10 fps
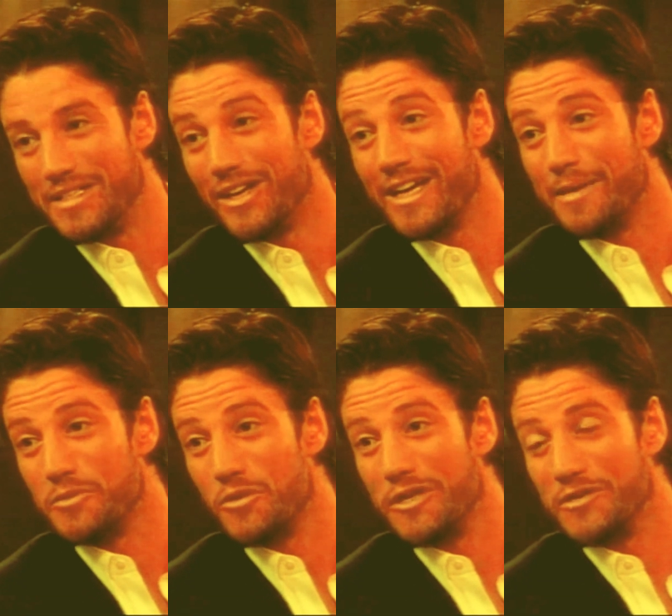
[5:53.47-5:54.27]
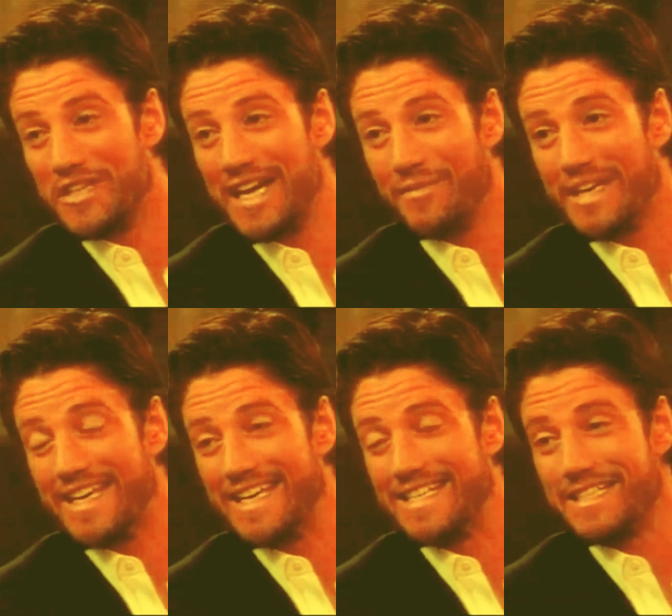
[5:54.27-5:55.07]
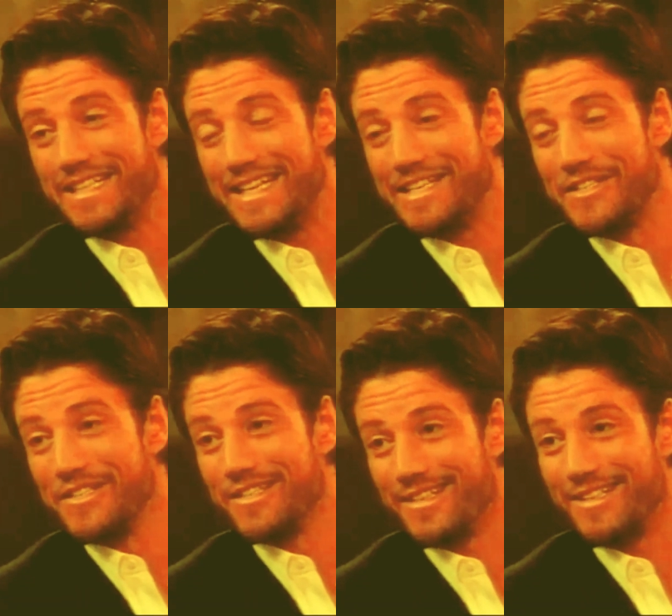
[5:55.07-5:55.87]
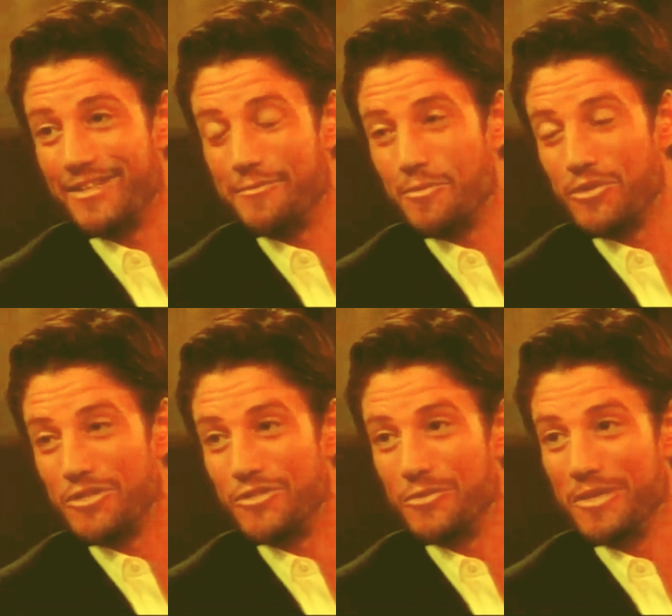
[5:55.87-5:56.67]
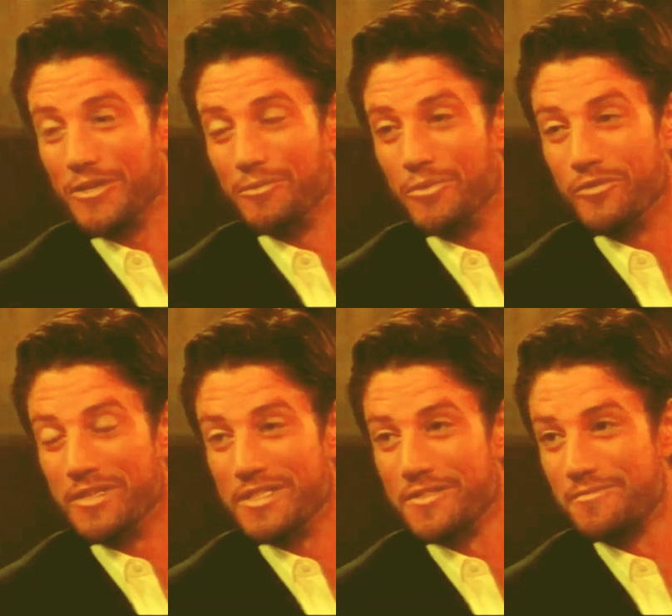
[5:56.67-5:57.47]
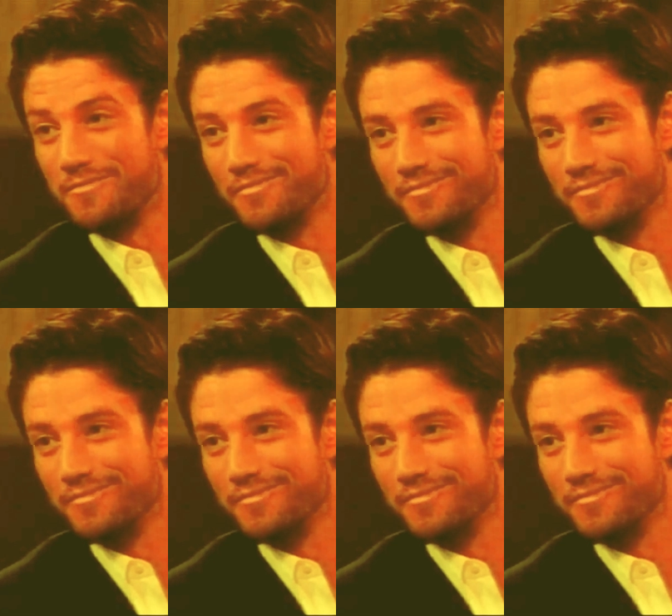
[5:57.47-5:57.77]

My darling, I'm sure I don't have a hit list. I think you've been watching too many old movies.